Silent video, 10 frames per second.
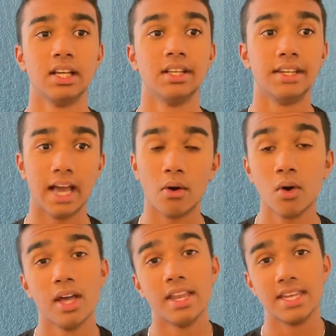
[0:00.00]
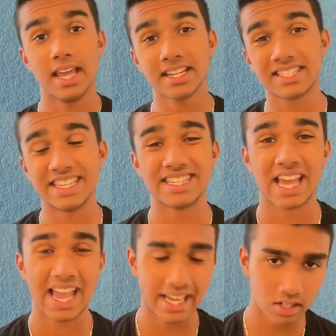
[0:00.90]
Now, next is
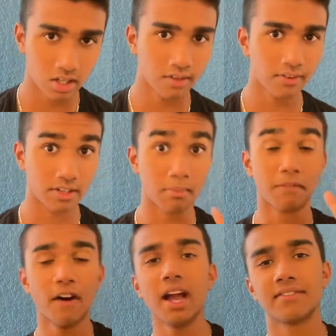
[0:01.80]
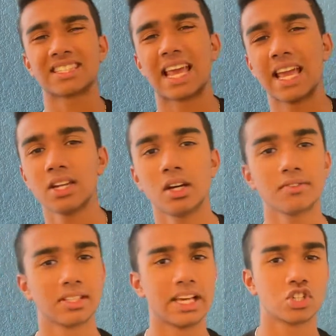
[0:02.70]
handoff. Number 5 is
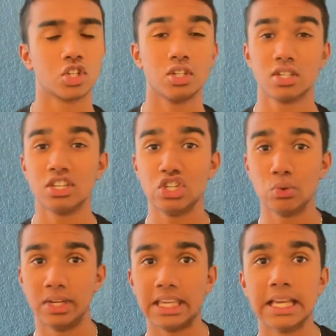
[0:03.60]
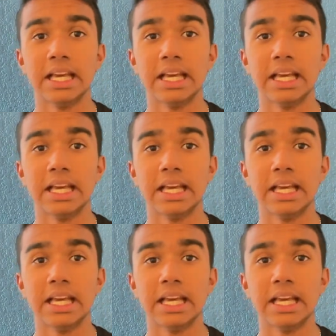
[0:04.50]
handoff/continuity.